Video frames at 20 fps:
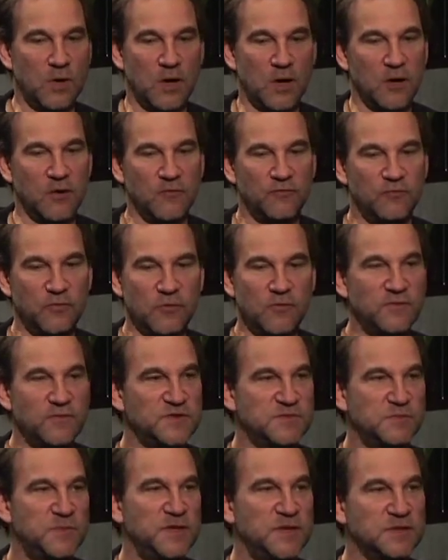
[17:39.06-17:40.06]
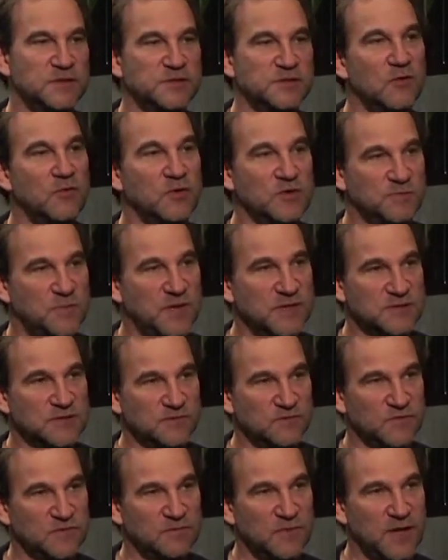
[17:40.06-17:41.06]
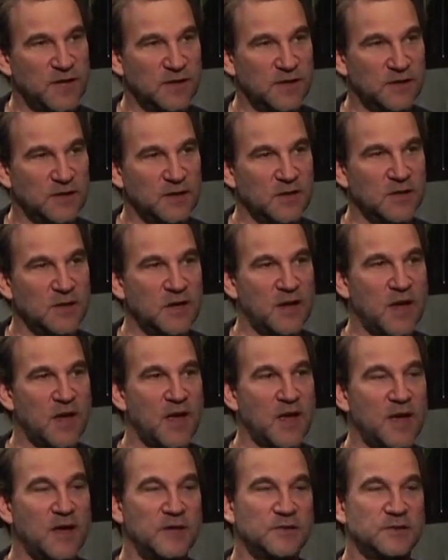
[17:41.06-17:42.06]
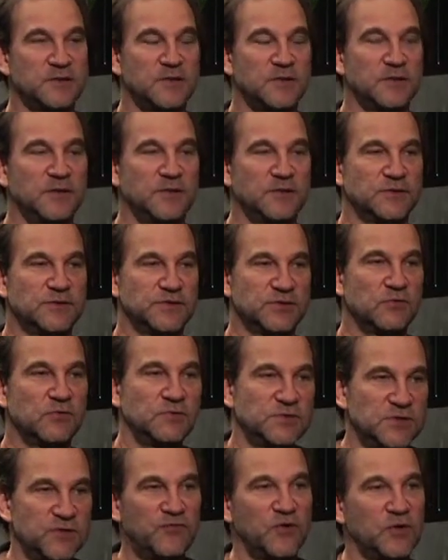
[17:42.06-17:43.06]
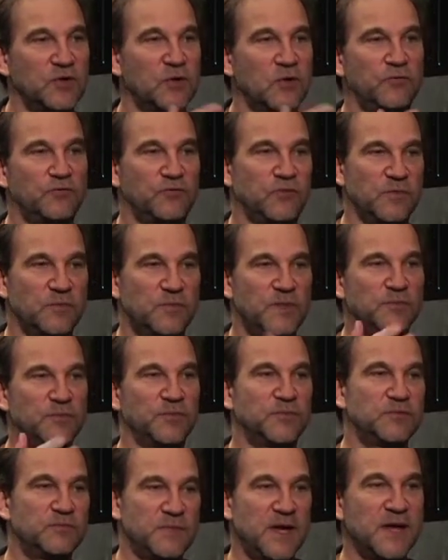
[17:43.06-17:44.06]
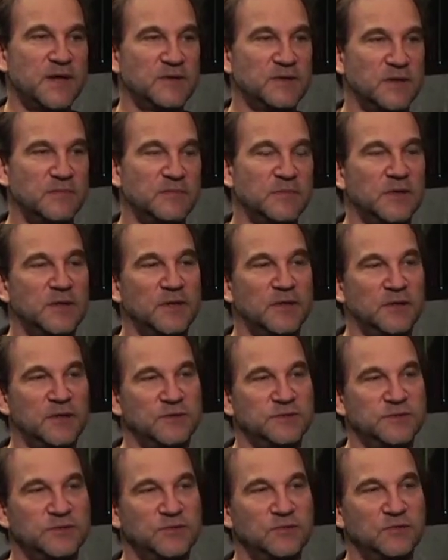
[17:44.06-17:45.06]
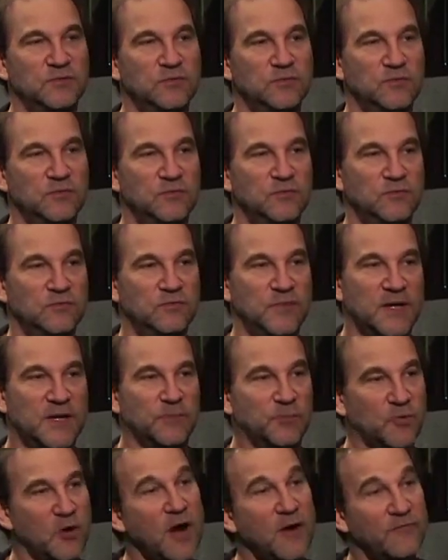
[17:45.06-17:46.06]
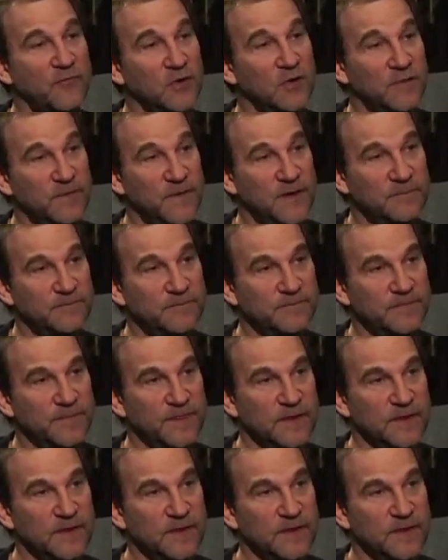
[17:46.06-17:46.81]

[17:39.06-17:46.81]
movies being so expensive to make and so difficult for the people to make them to make a profit on them.